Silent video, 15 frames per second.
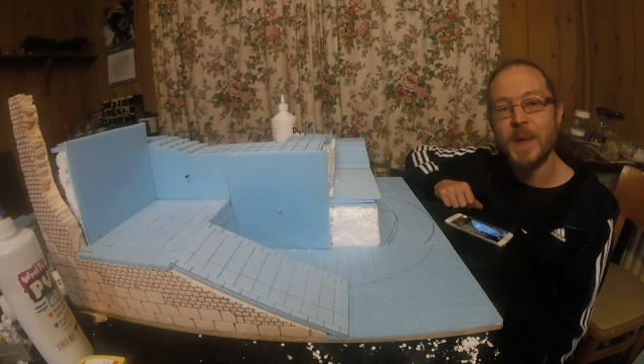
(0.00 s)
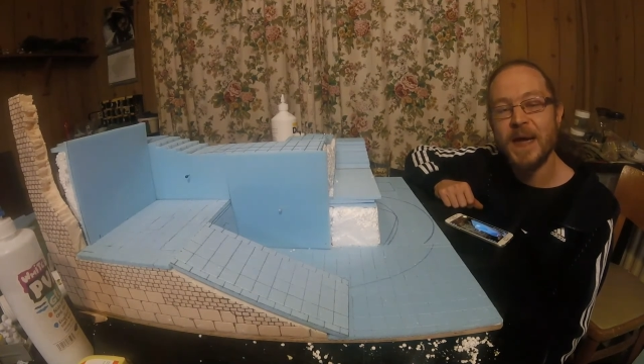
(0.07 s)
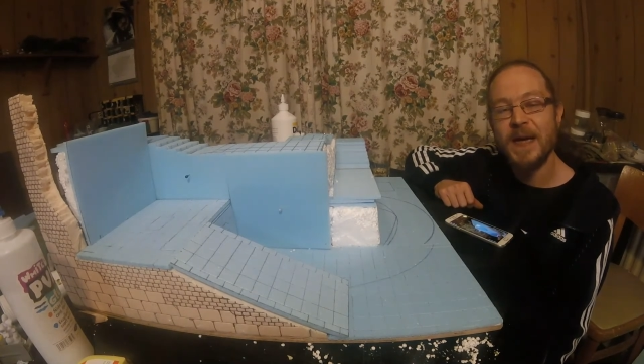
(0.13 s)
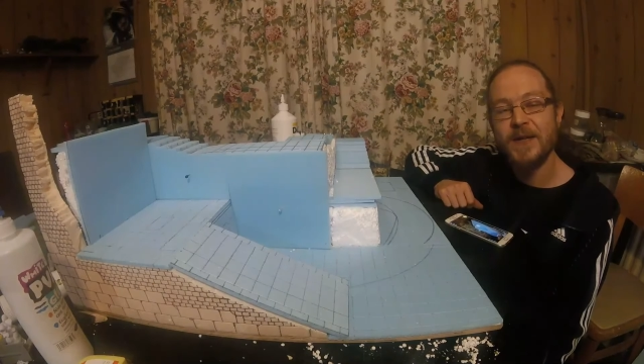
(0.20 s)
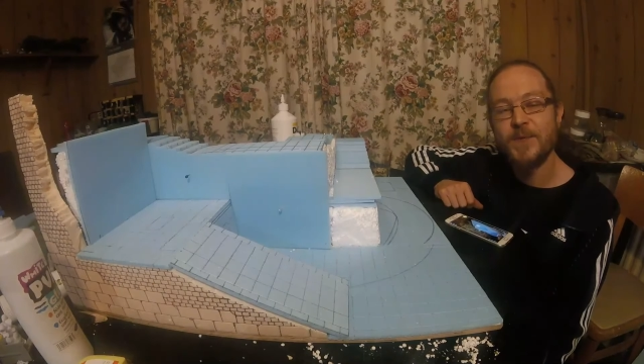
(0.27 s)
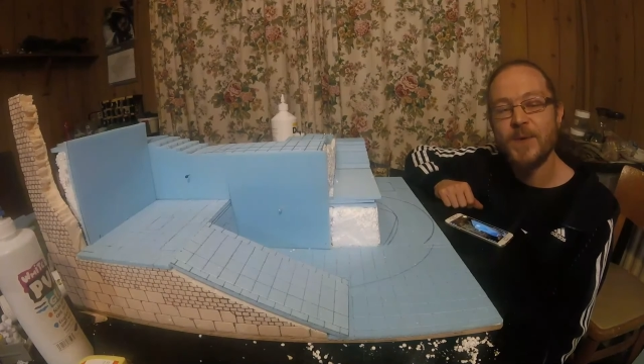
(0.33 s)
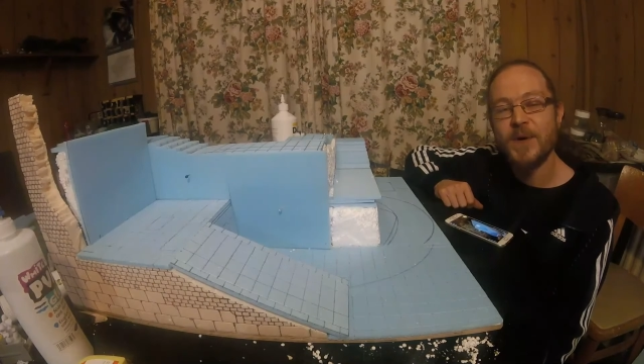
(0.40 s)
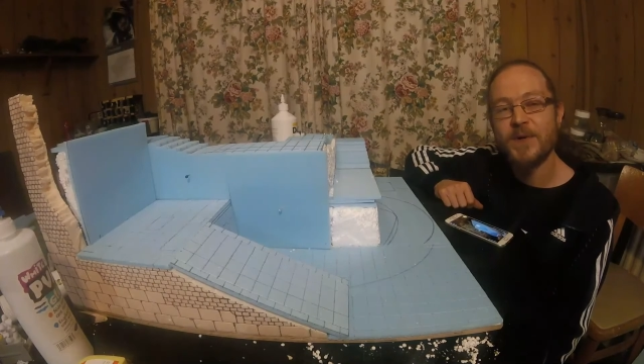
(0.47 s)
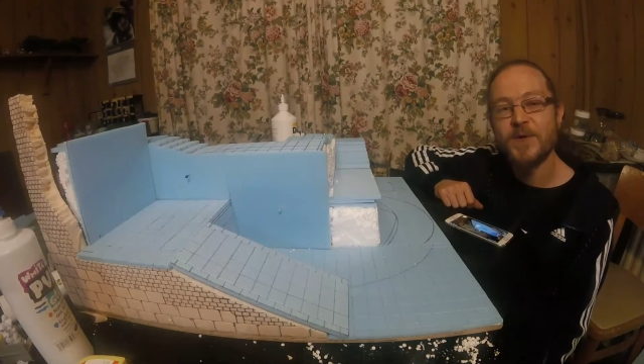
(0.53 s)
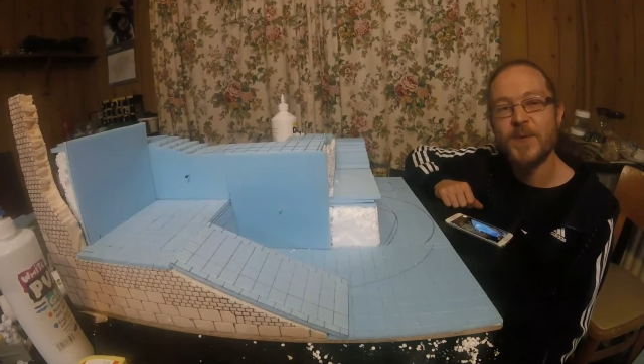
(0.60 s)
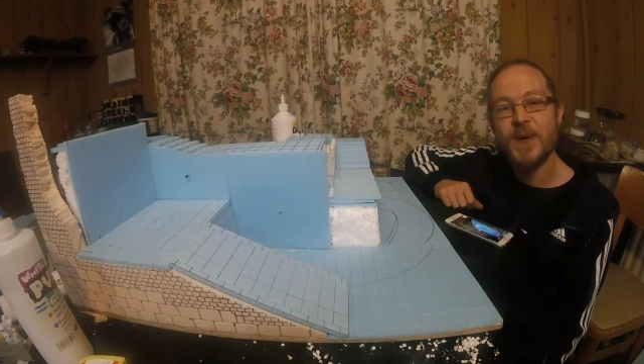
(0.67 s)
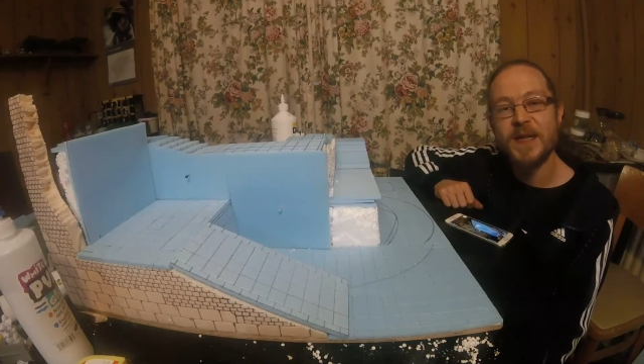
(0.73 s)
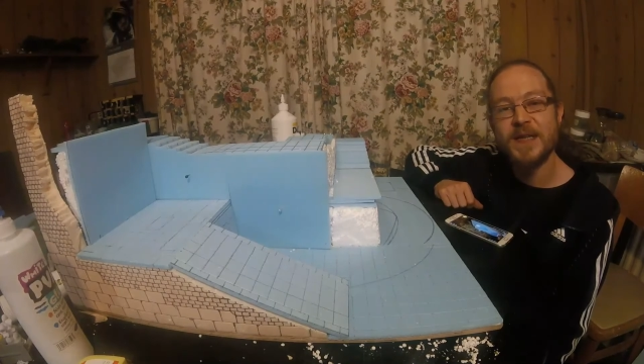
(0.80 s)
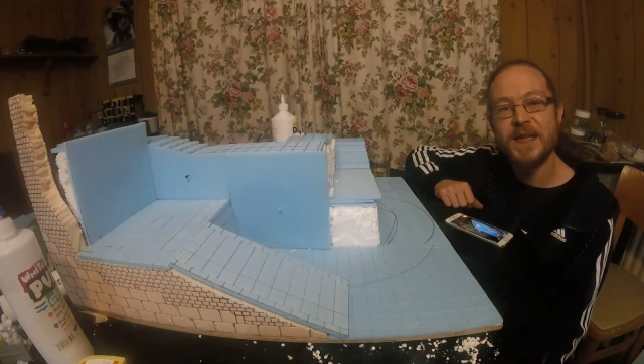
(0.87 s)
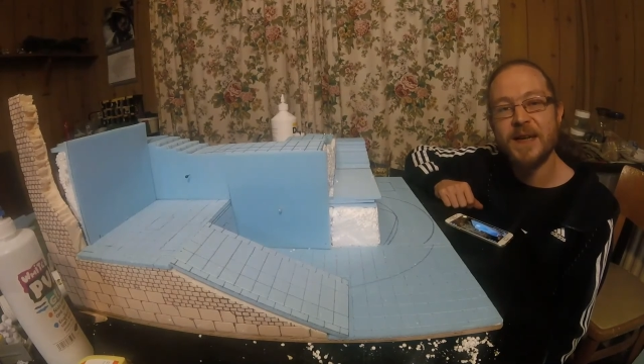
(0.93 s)
page, World of
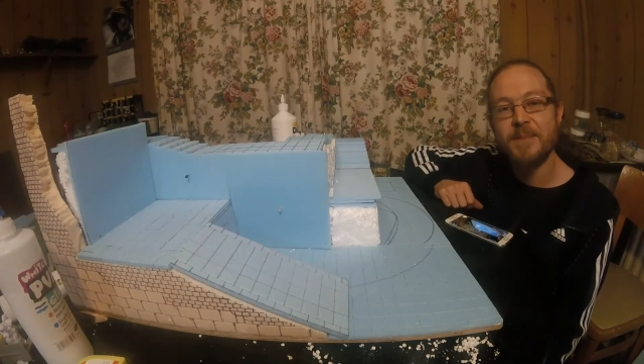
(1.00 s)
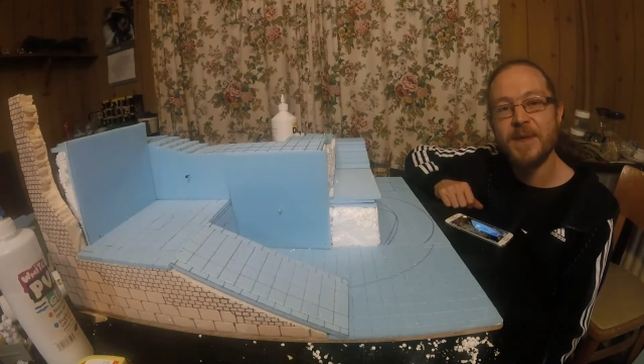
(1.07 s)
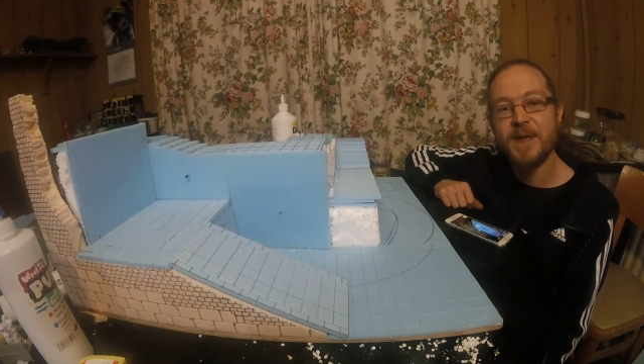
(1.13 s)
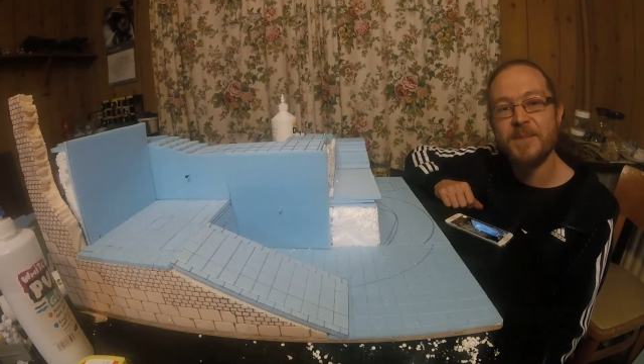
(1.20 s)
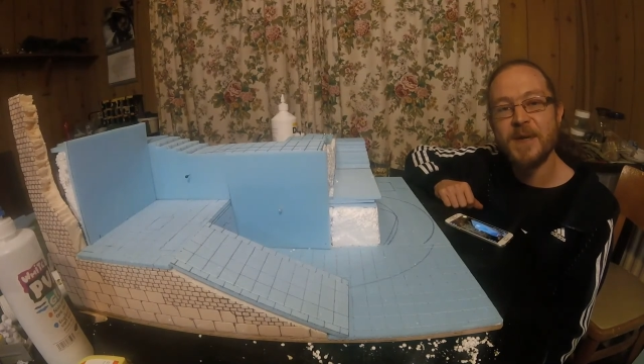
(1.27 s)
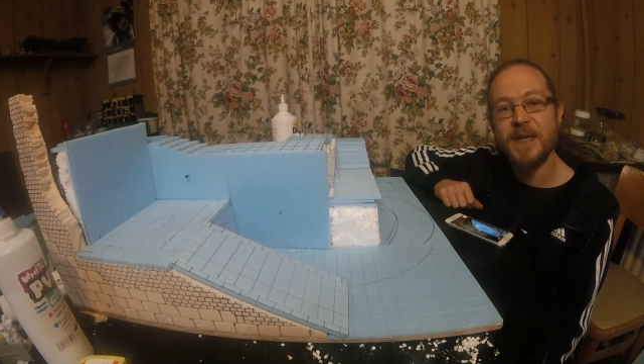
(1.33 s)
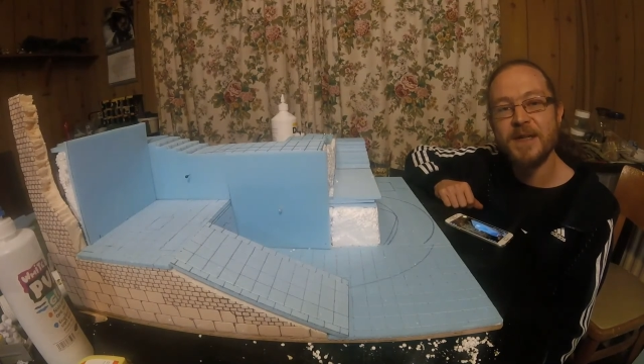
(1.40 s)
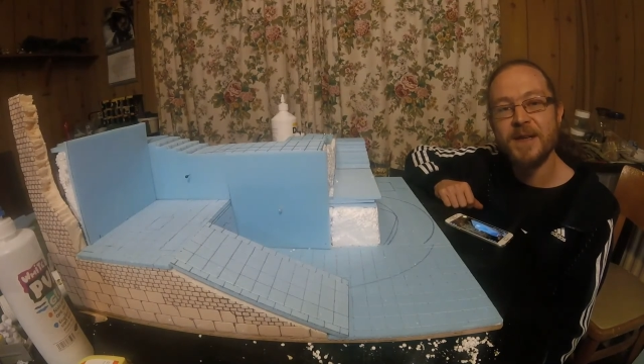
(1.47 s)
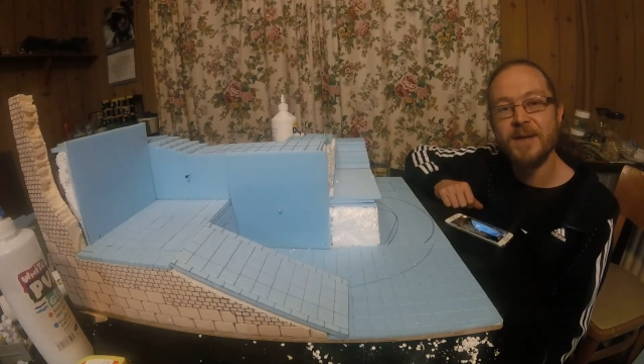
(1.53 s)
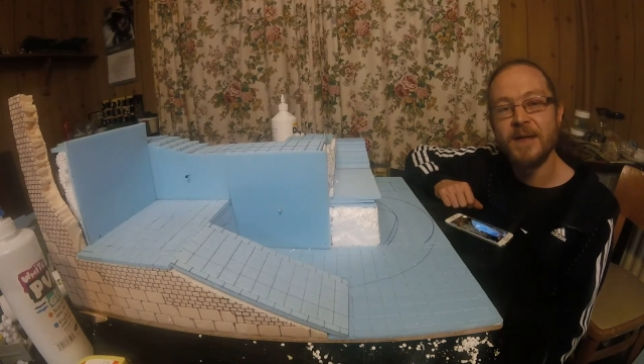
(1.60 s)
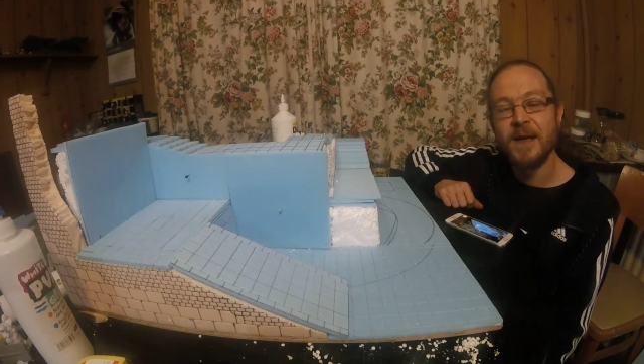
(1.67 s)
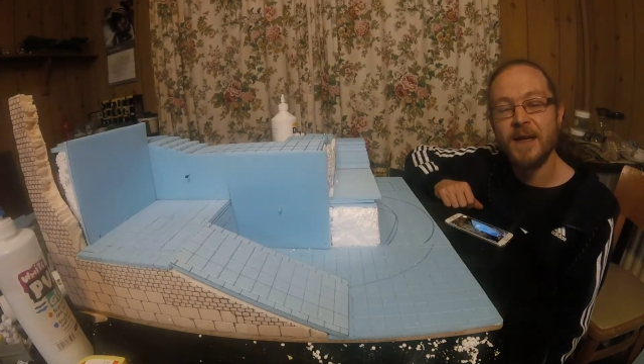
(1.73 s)
28mm.